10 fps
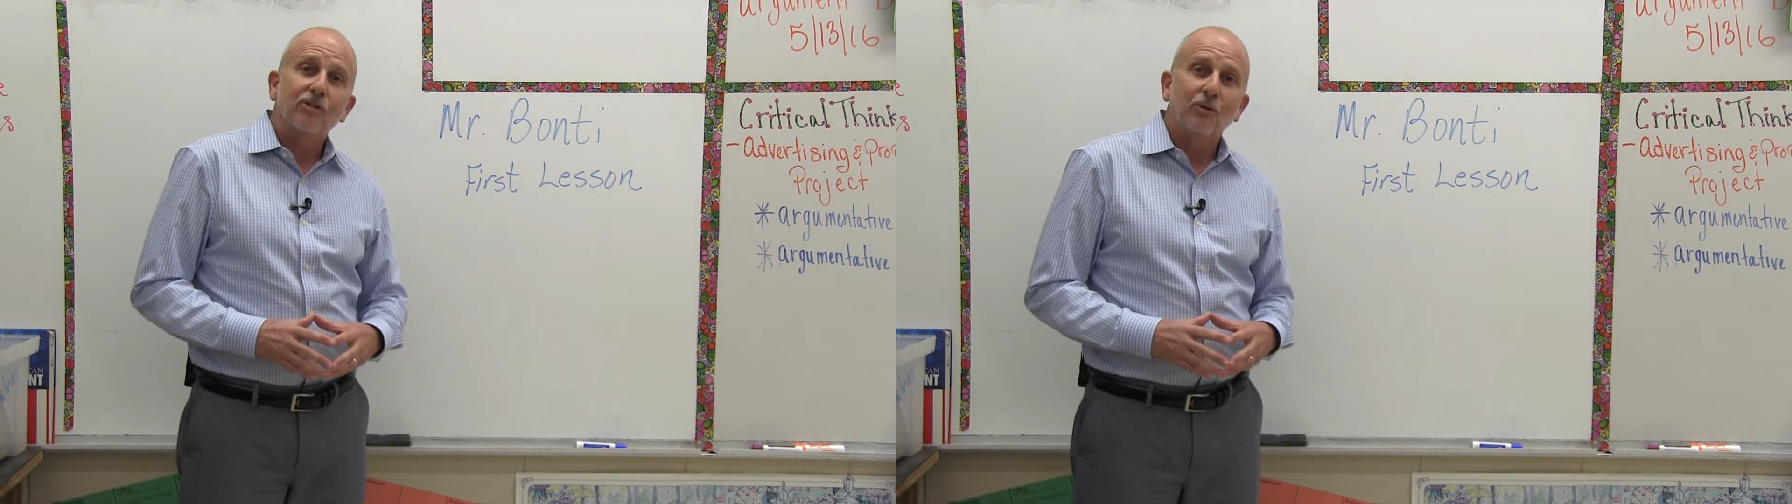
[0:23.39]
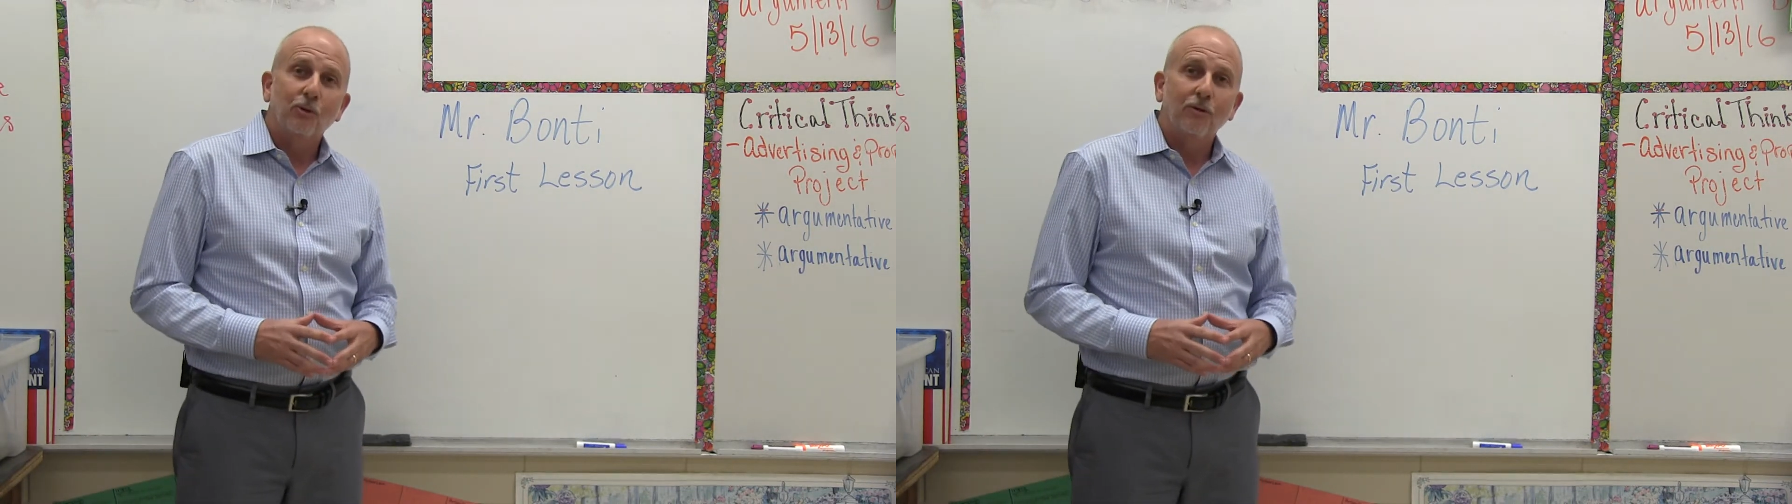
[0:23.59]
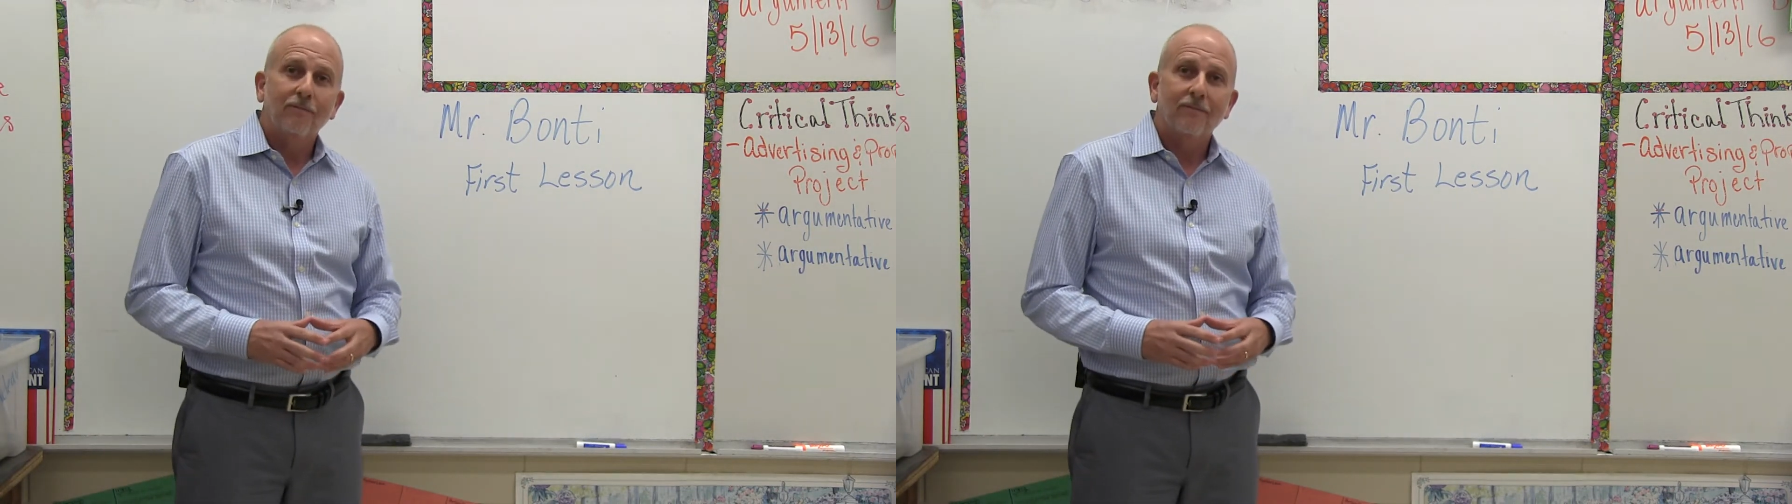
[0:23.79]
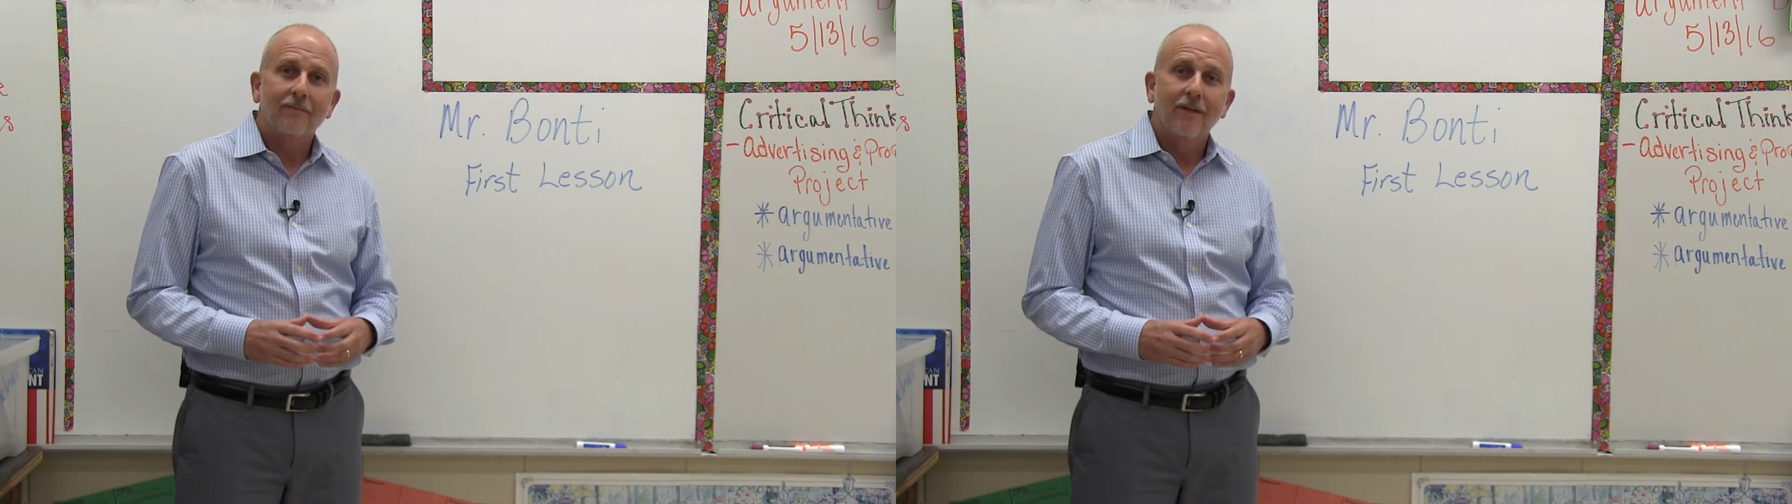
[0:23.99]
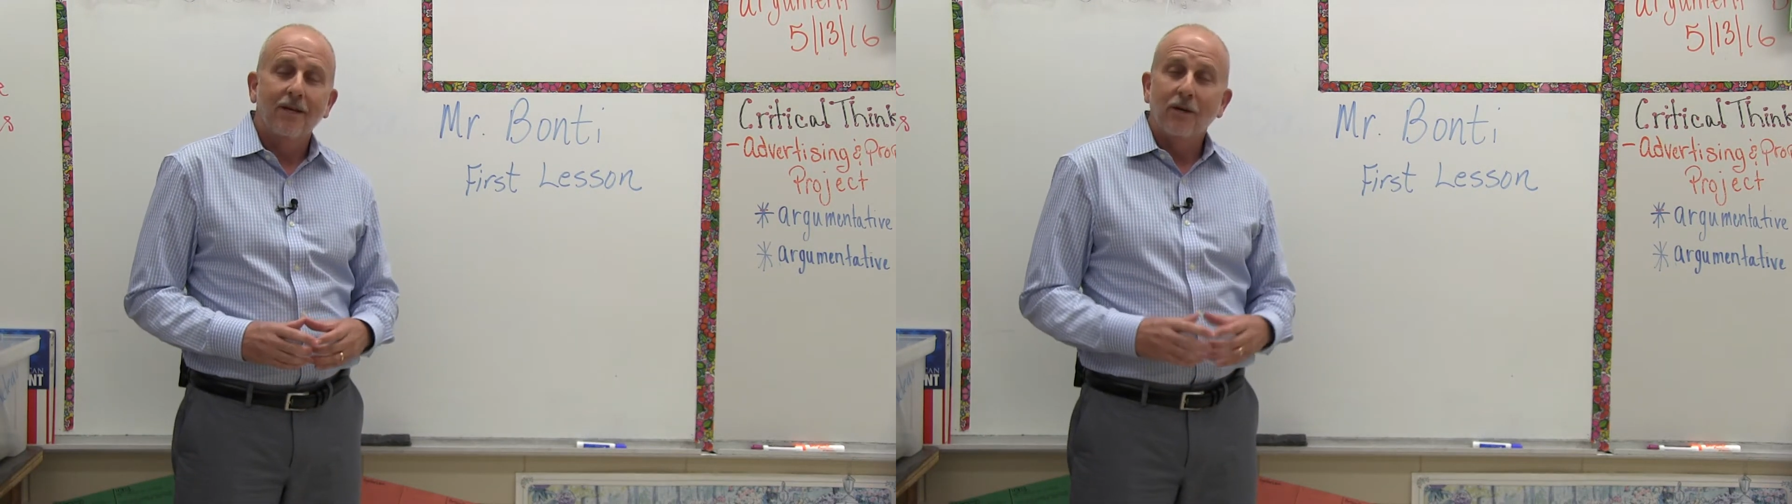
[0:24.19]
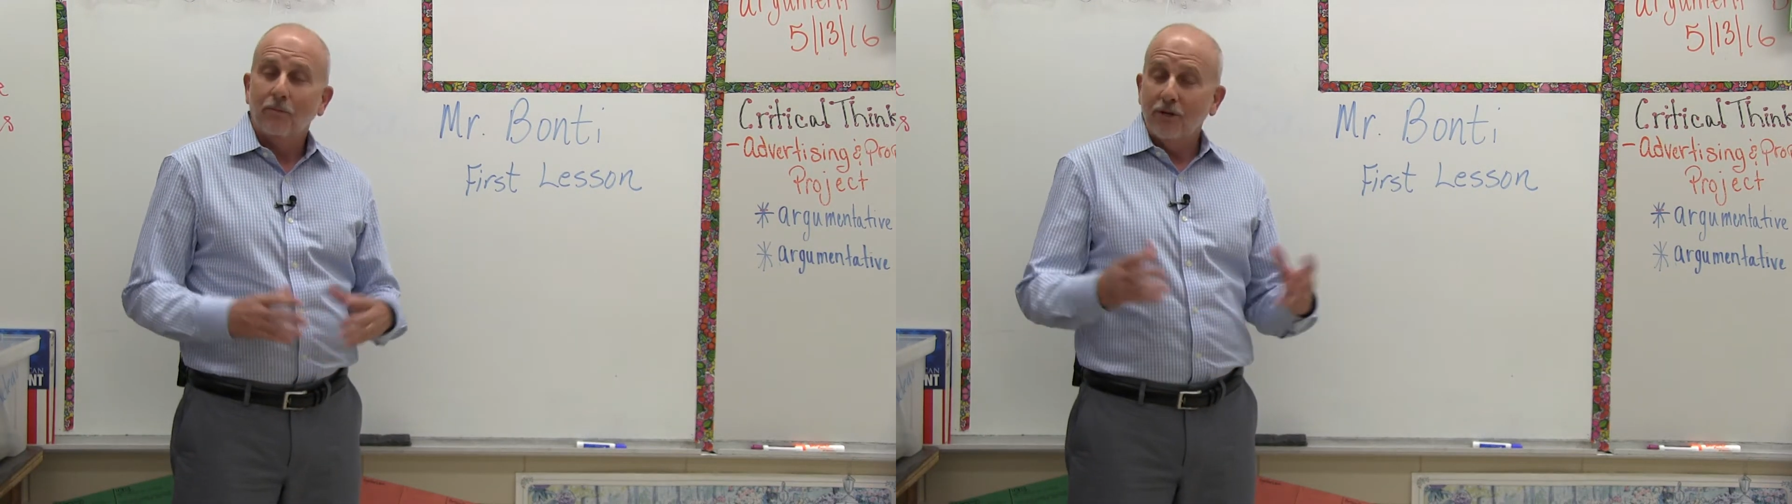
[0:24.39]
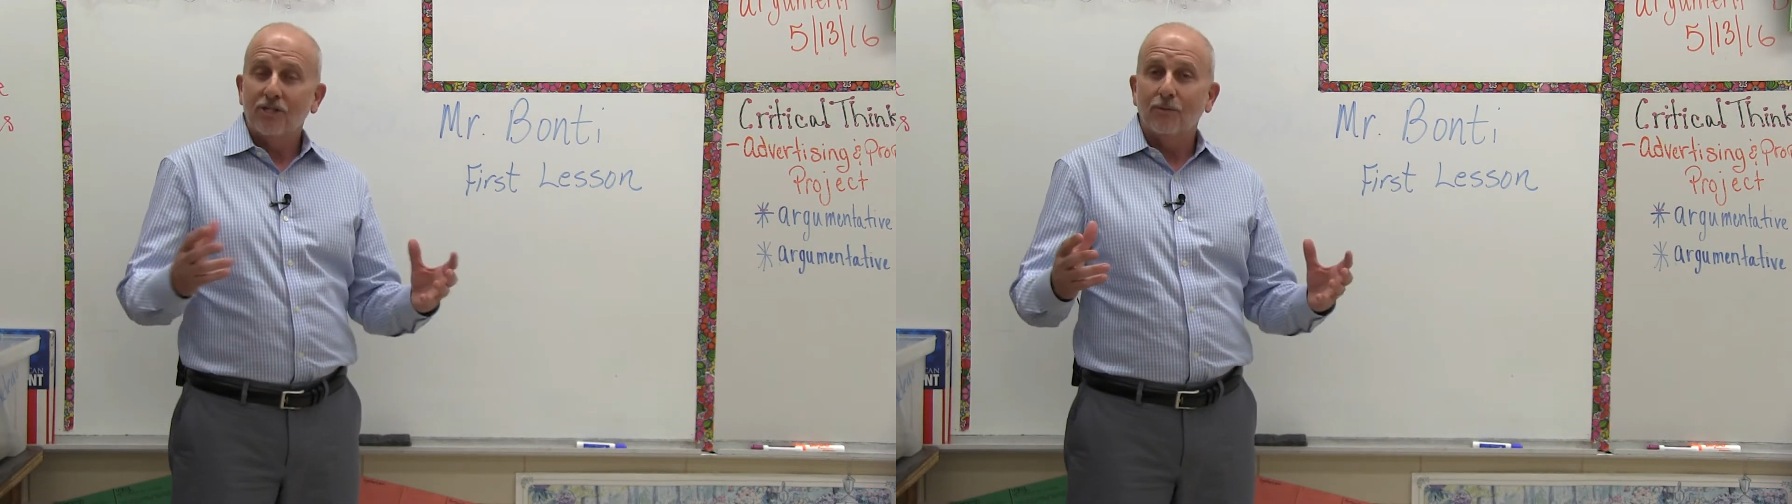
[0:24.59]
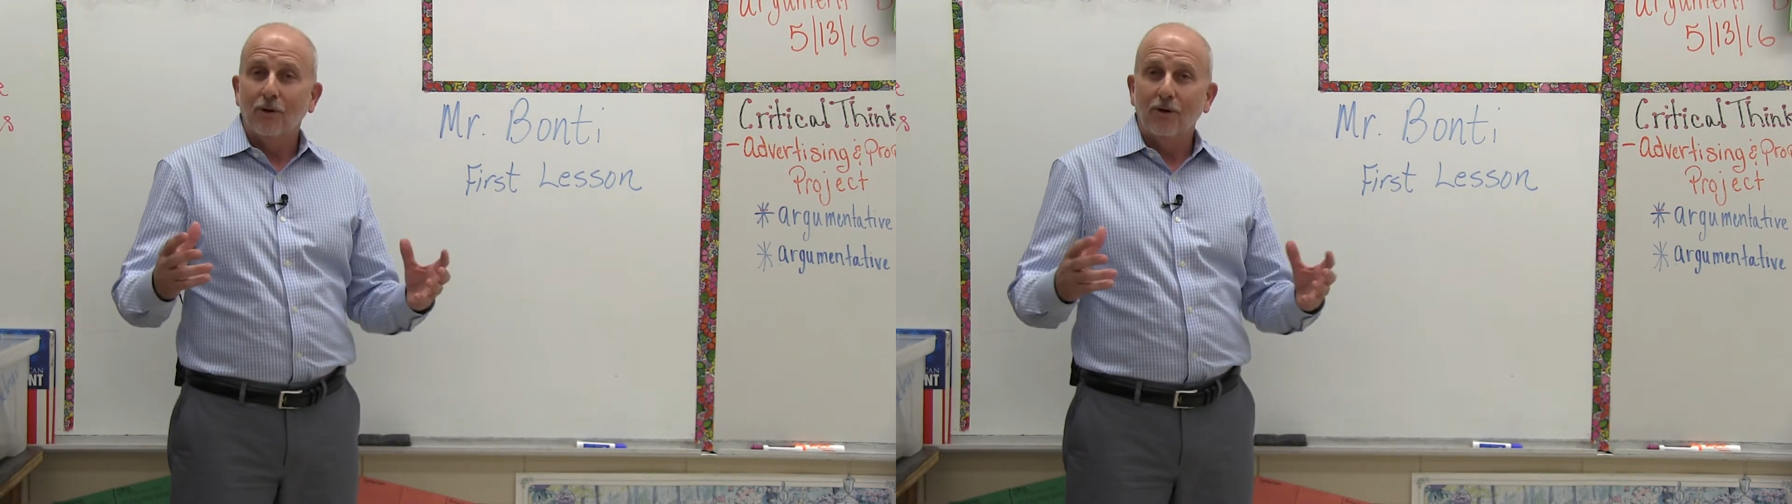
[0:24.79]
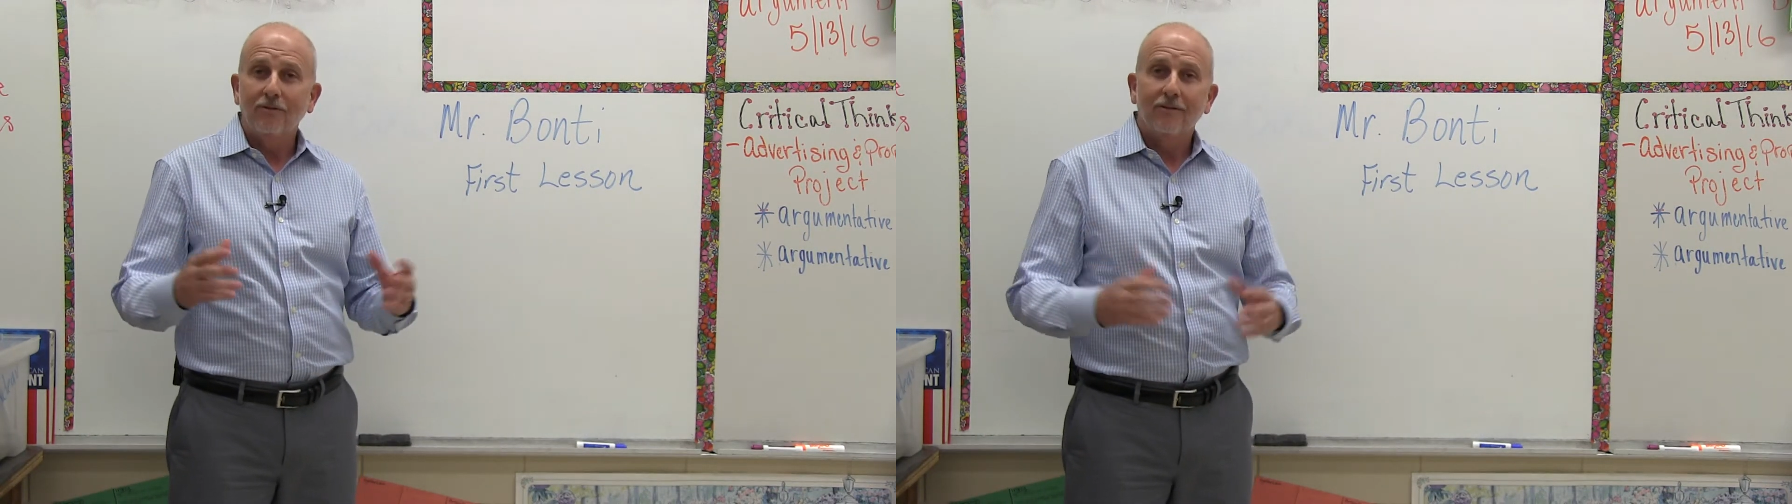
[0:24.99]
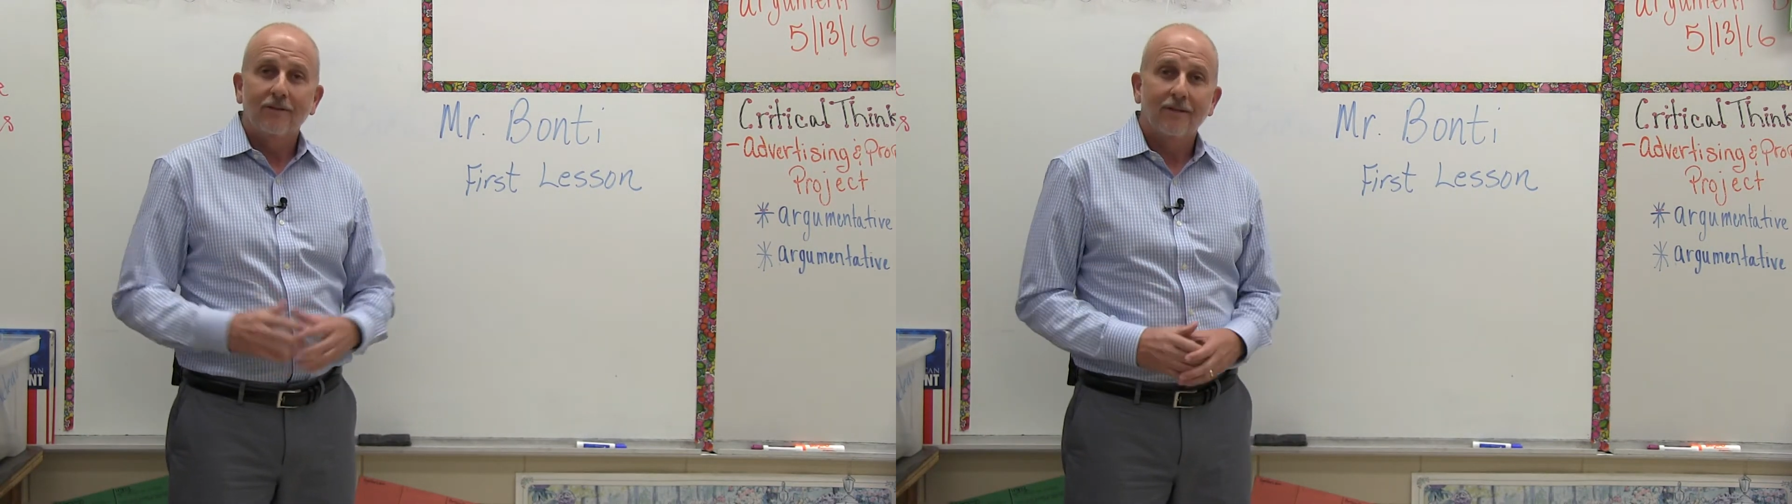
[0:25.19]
School, principal